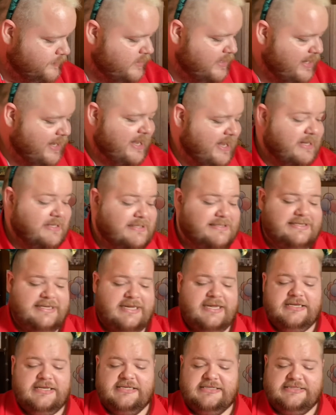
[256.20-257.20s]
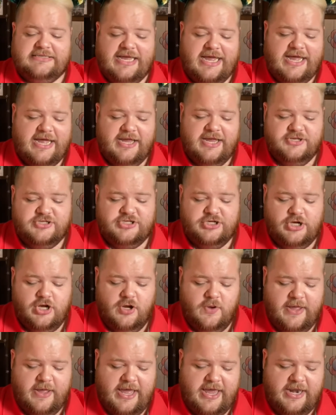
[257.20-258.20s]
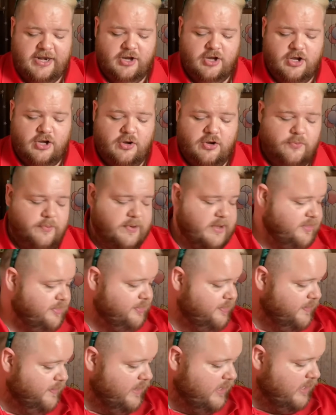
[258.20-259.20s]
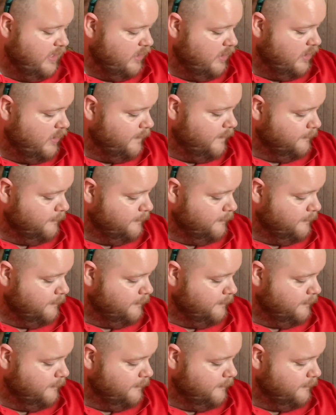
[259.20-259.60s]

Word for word: I did decide to go ahead and go with the...